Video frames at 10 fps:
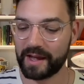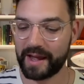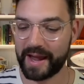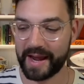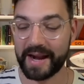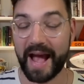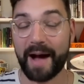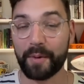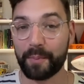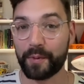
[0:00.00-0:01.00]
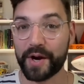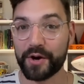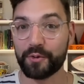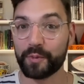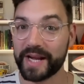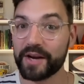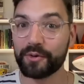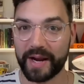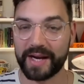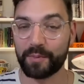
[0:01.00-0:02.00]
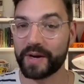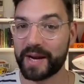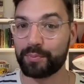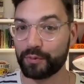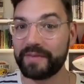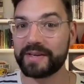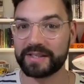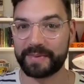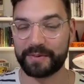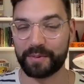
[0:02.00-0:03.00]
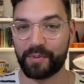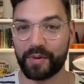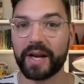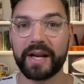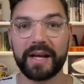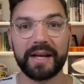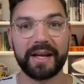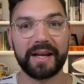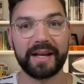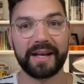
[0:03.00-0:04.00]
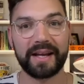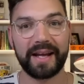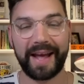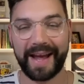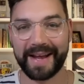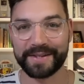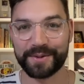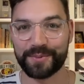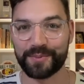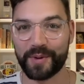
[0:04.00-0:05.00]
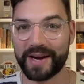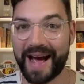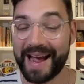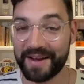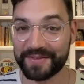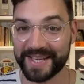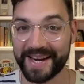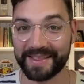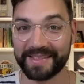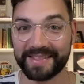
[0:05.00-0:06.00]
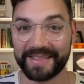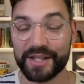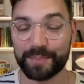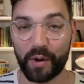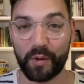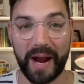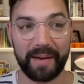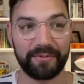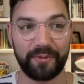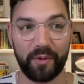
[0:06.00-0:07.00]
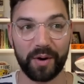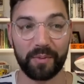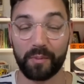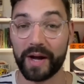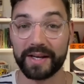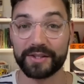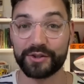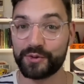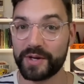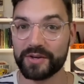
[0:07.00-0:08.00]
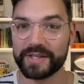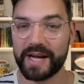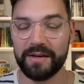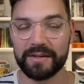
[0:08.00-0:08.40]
And Albert Breer reiterated what had previously been reported. And what I have said on this program for, 2 years now?